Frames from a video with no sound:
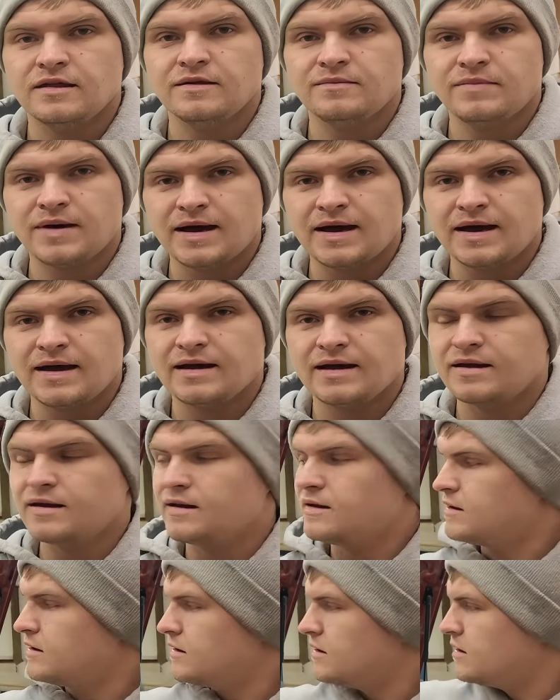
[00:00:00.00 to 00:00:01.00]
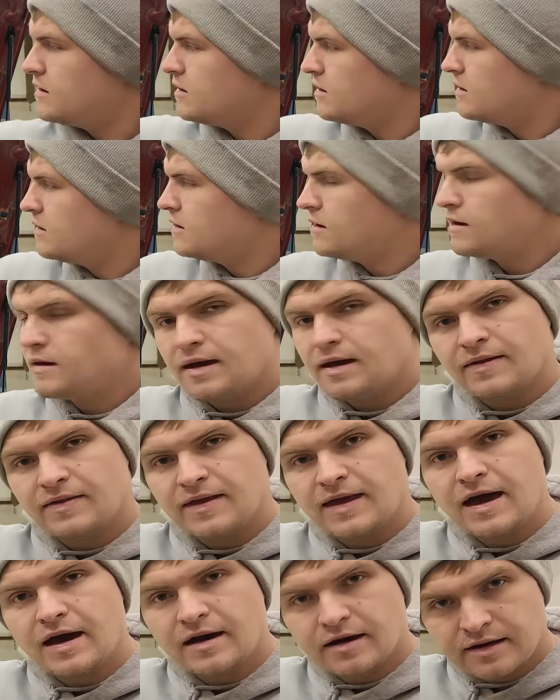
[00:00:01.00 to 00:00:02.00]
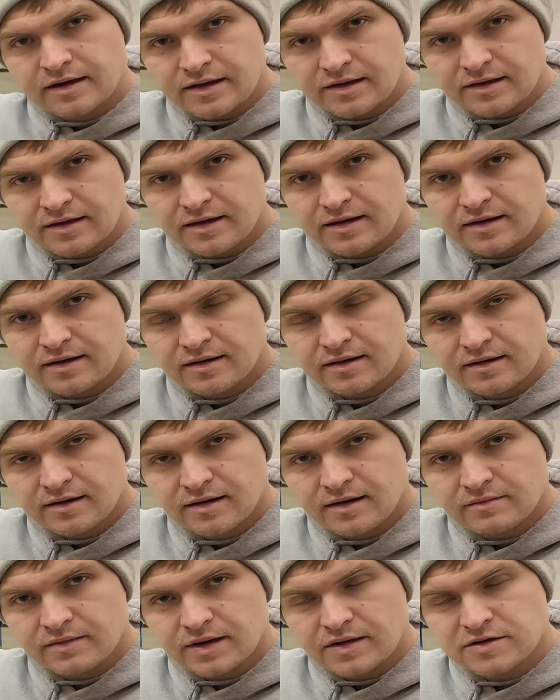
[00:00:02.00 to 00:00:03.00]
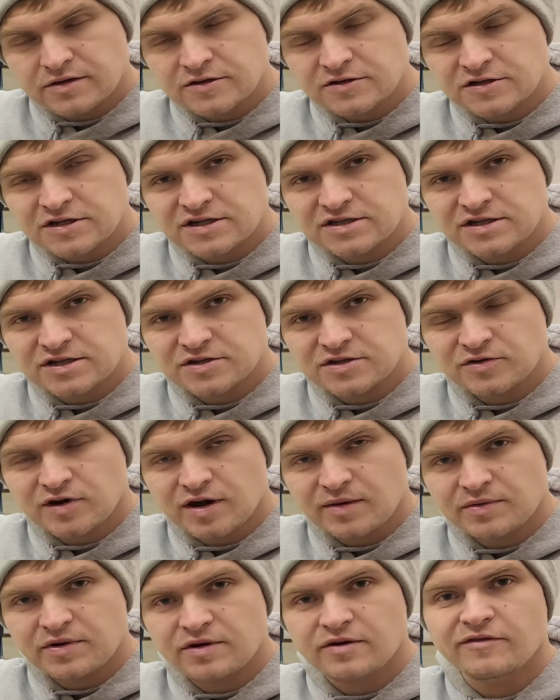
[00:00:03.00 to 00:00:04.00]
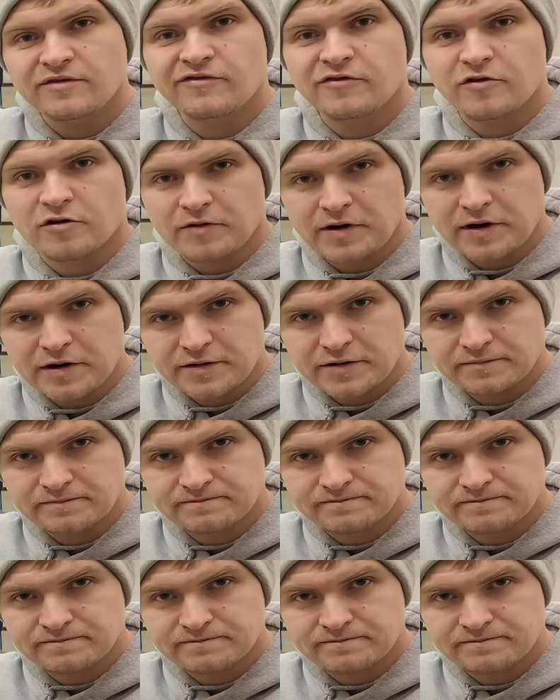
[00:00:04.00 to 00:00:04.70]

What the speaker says: the bad, and the ugly on my 2JZ swapped 4Runner.